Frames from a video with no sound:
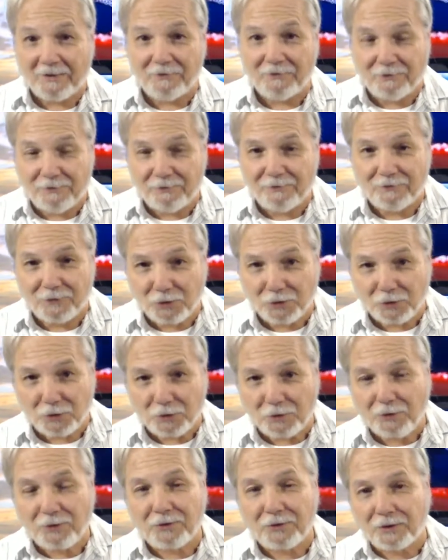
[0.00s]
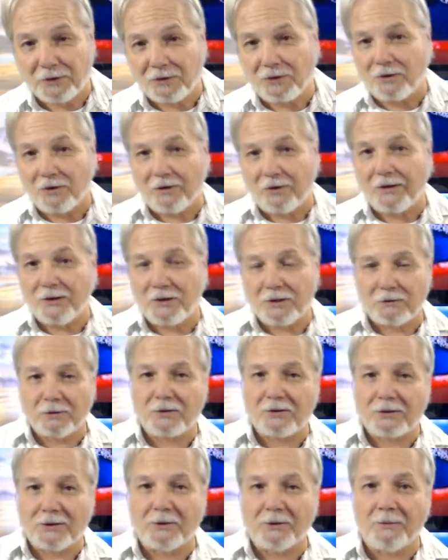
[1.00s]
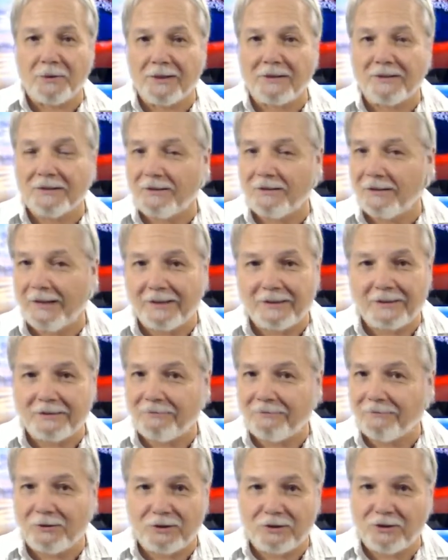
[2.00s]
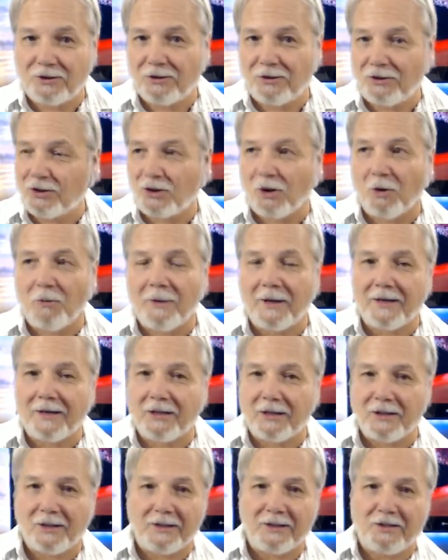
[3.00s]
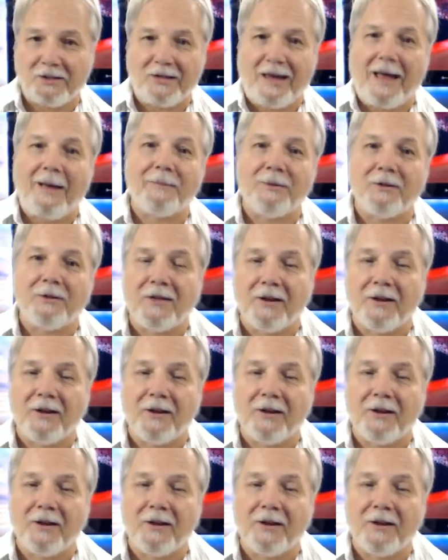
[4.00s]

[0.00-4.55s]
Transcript: truth concerning Jerusalem, that so many things happen there,